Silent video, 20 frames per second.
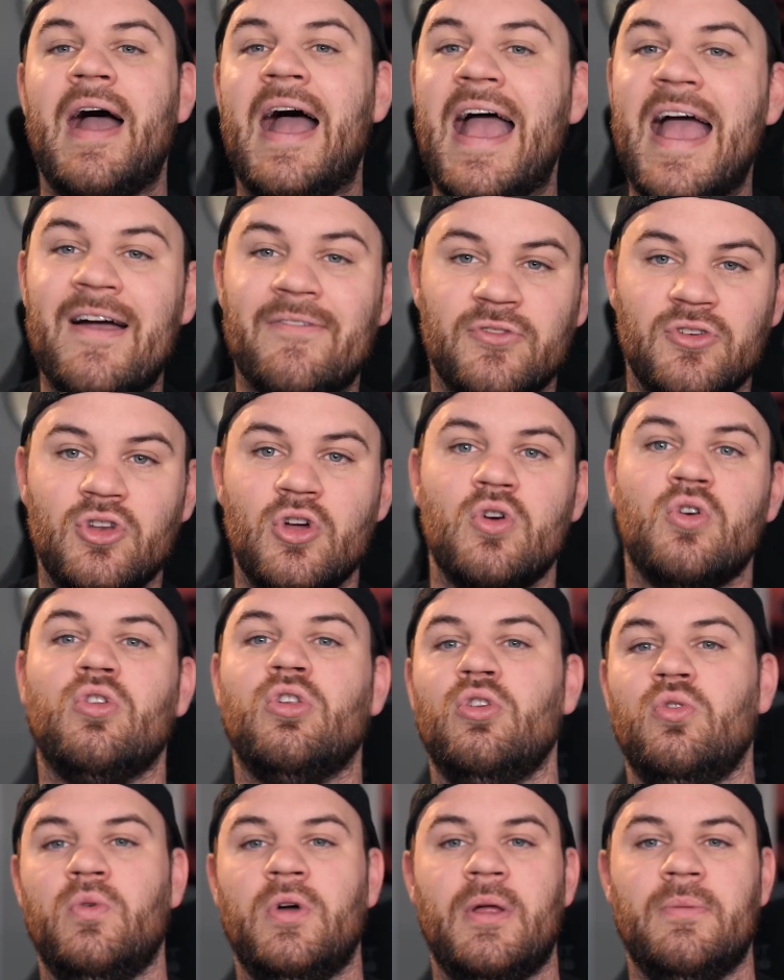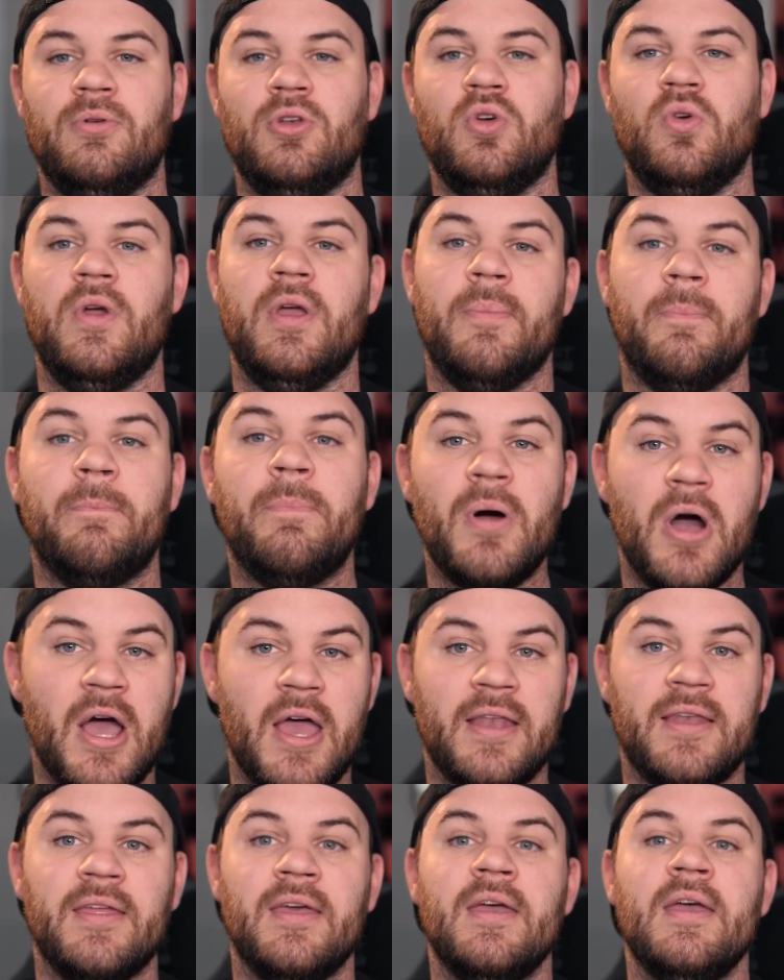I have no clue what I'm doing,
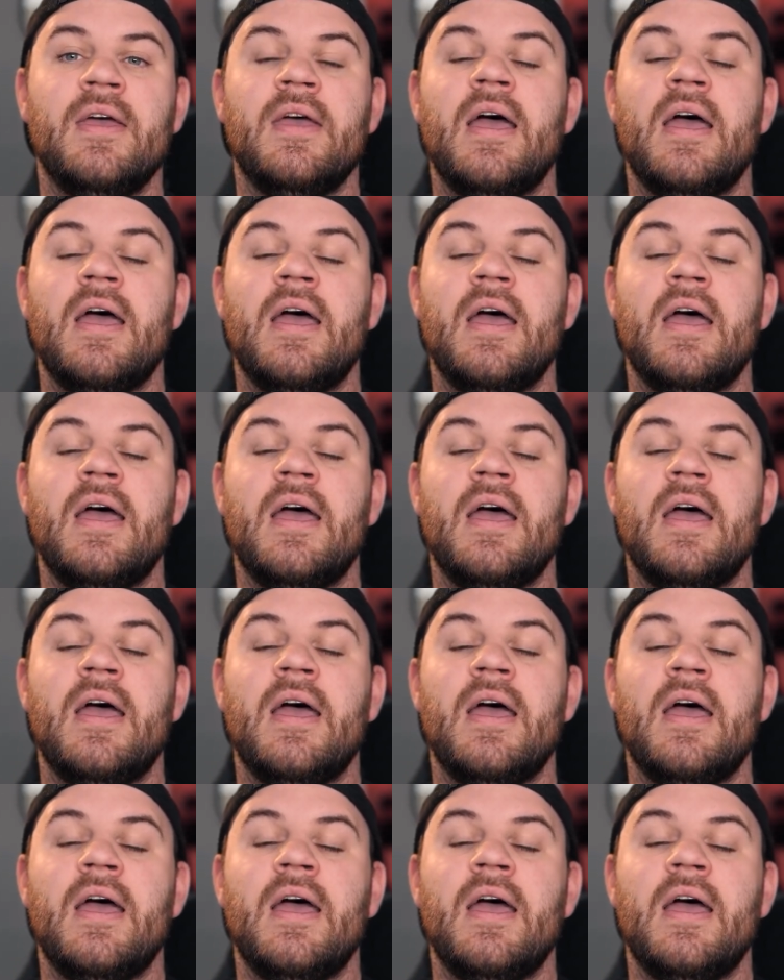but